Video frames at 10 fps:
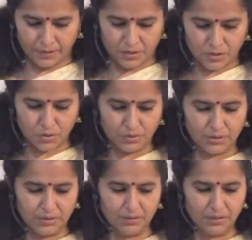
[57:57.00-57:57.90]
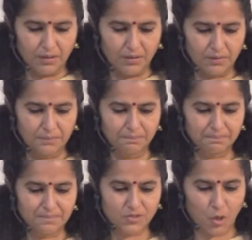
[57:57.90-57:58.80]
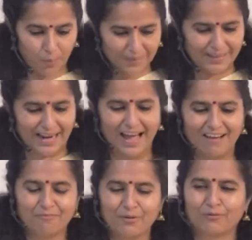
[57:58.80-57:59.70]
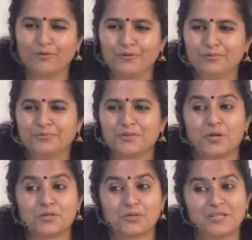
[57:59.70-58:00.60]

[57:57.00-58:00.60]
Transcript: So the topic that I have before you was also